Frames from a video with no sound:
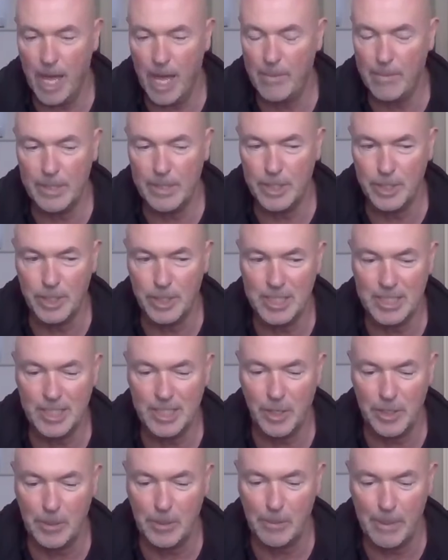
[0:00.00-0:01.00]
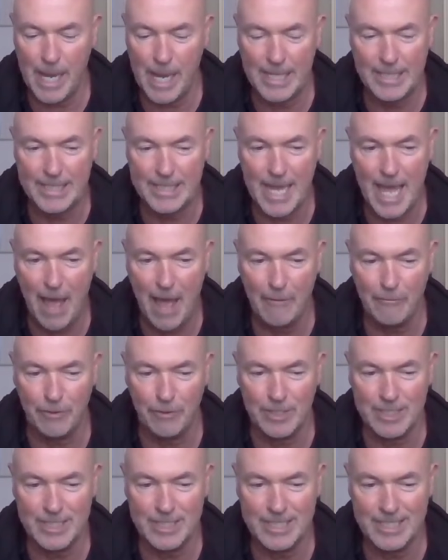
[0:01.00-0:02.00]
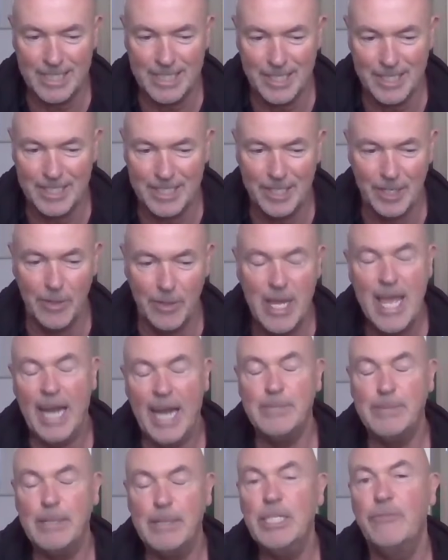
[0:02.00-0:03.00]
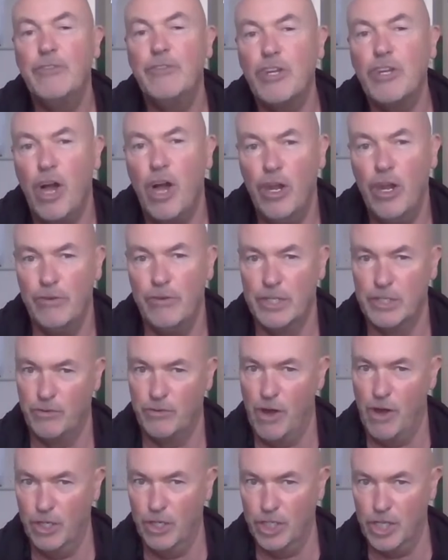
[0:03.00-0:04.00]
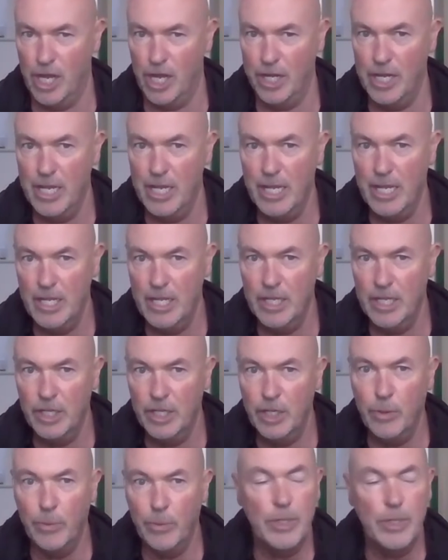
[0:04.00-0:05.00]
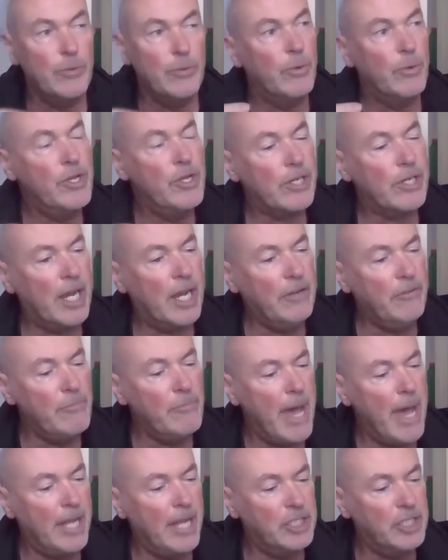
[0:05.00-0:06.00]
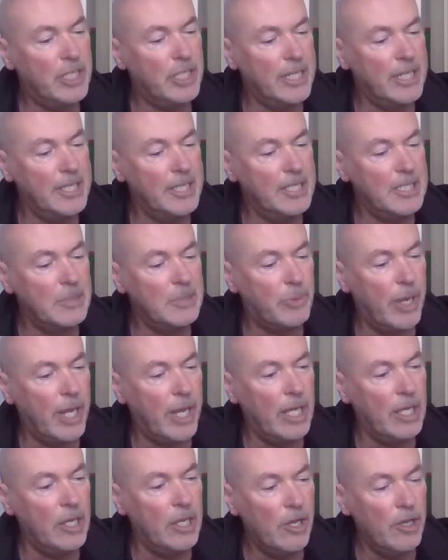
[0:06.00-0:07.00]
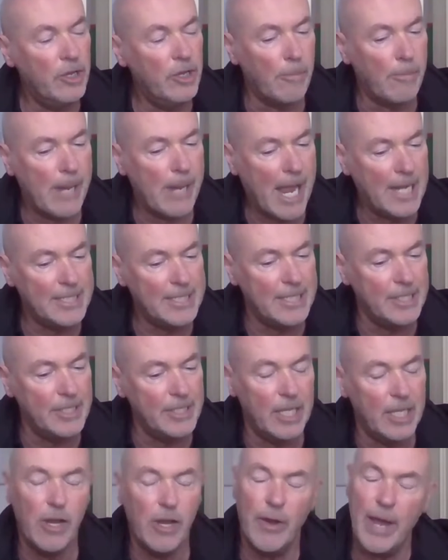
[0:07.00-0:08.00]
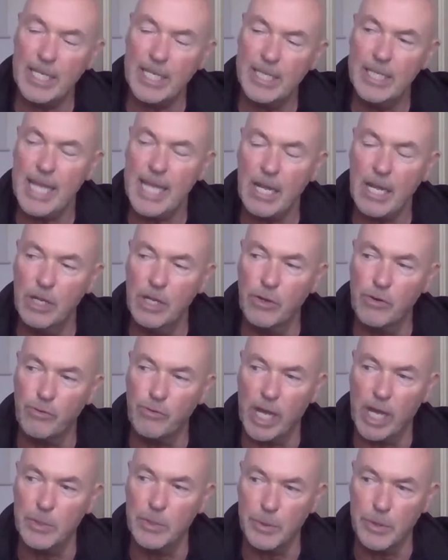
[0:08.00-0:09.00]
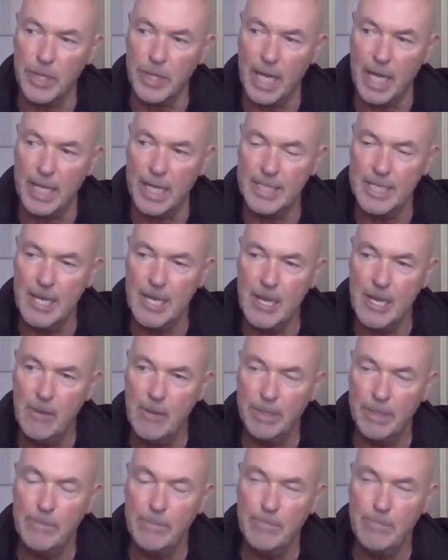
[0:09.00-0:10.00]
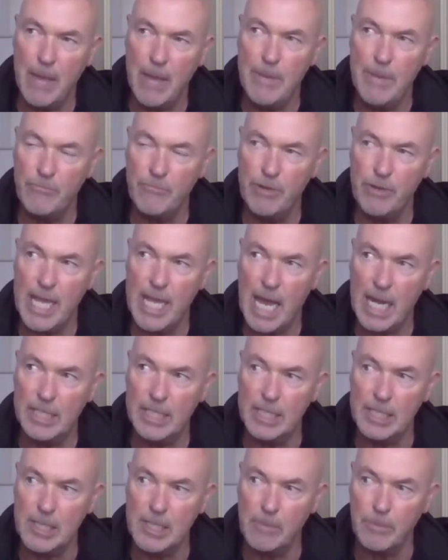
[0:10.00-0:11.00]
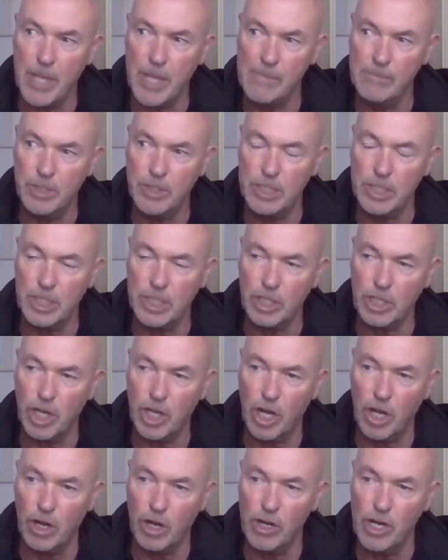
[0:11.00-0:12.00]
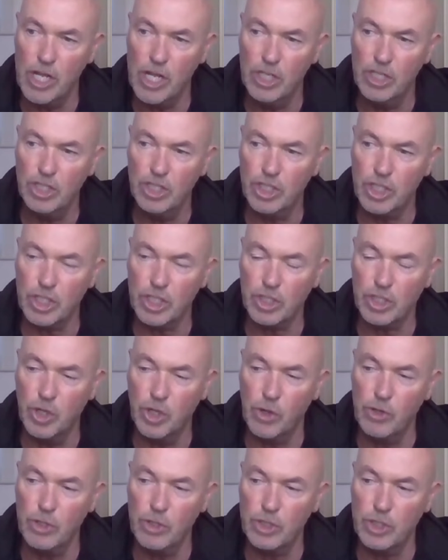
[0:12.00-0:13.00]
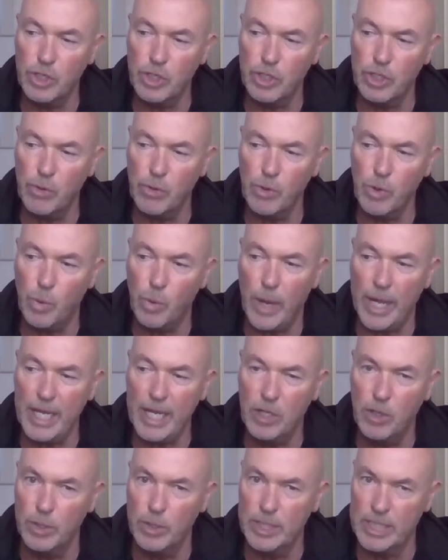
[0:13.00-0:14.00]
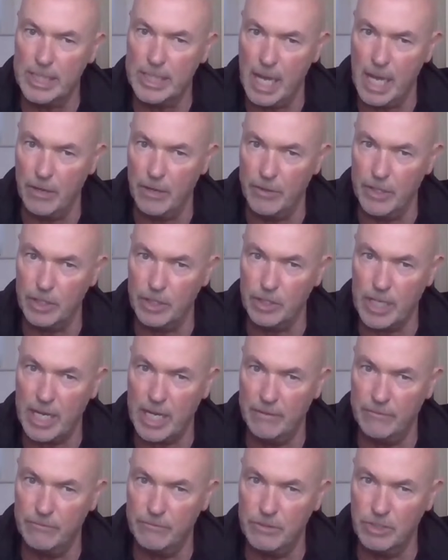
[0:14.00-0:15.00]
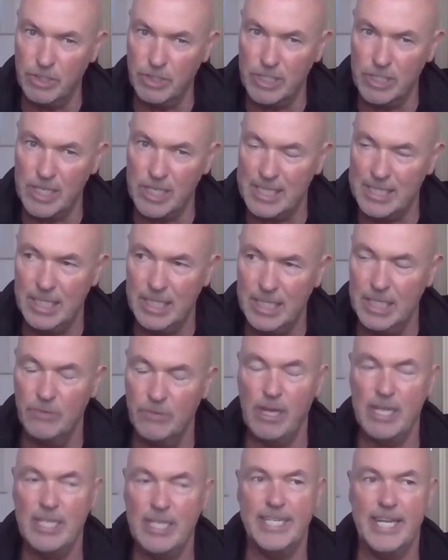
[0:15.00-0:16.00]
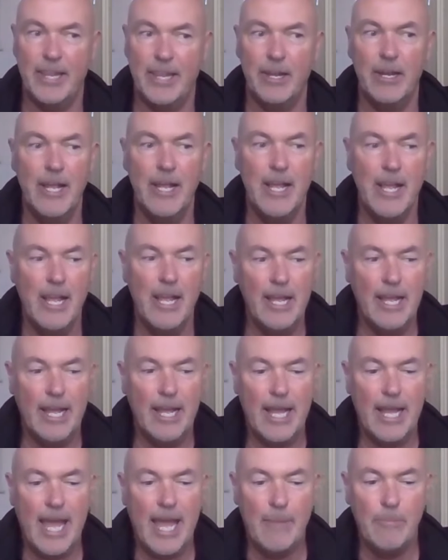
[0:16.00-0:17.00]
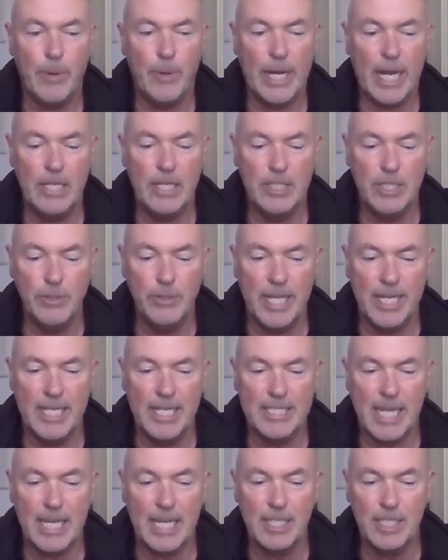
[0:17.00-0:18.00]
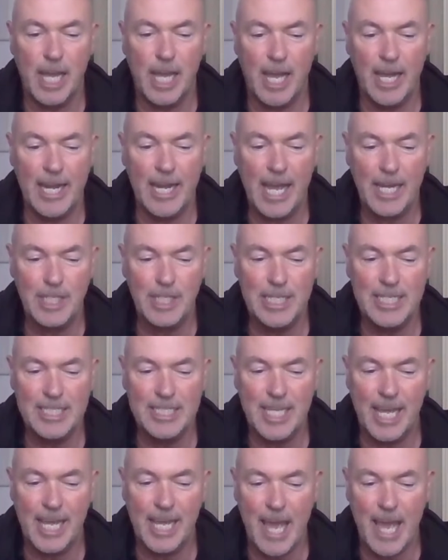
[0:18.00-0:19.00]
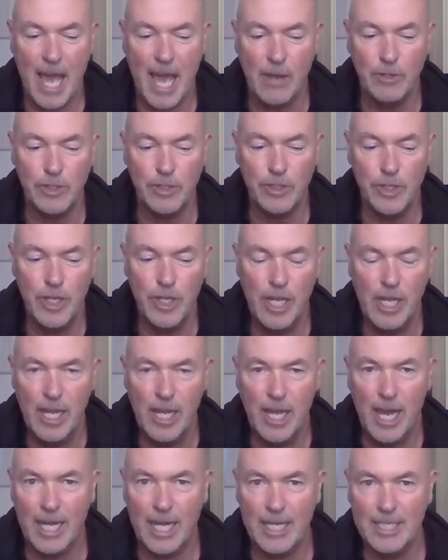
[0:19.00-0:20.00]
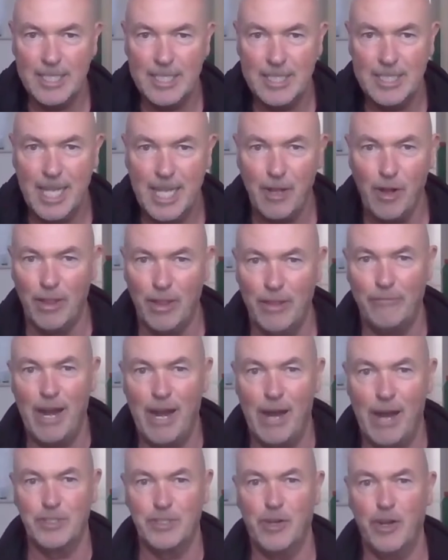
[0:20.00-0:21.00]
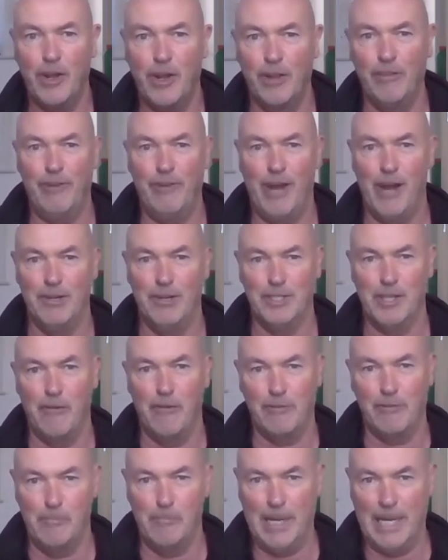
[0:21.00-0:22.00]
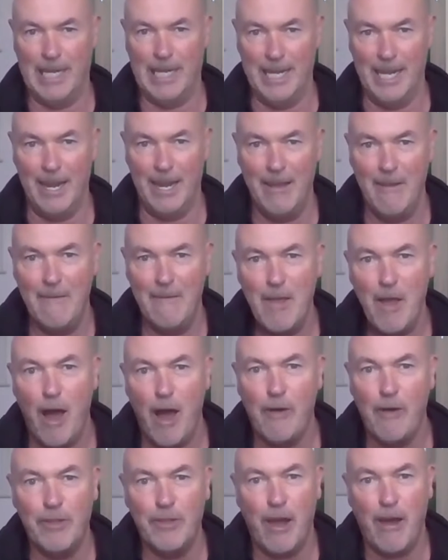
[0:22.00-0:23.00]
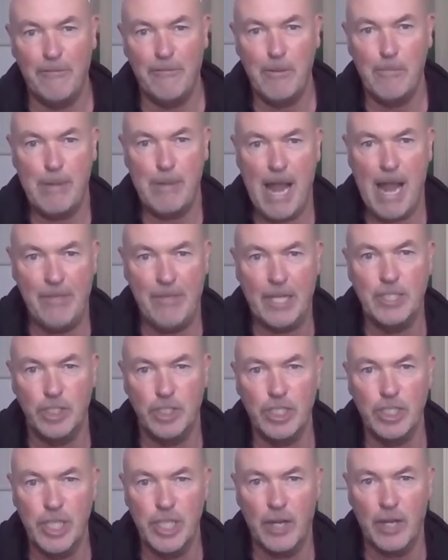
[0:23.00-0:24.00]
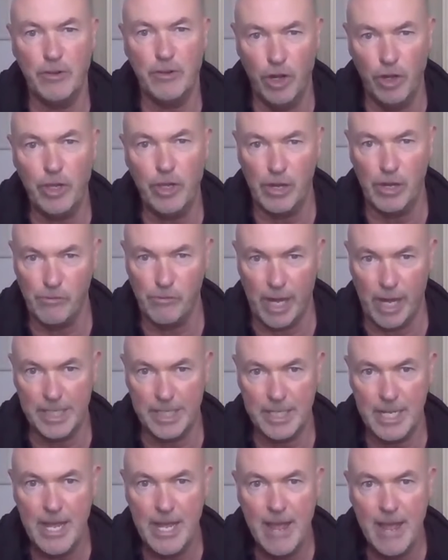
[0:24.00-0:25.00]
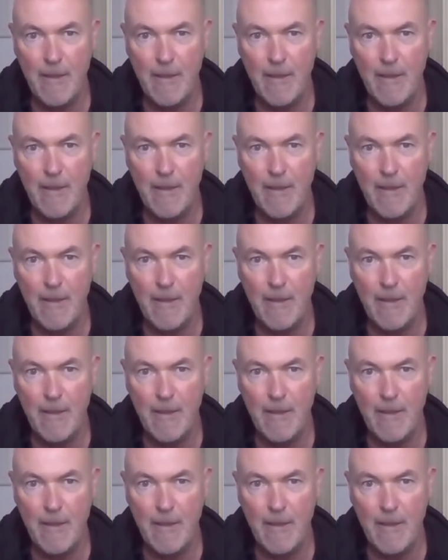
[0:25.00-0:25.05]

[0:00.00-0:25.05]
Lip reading: liable to just cut a plant in half, or especially if the color is wrong, John. When you're kind of imagining in the spring you're planting, you think, oh, I think that'll look right with that. But then maybe in reality, sometimes just the color just don't quite go together. They're just kind of just not sitting right together. What I'll do then is I'll actually I'll take all the flowers, cut all the flowers off completely of the plant that's just not looking right.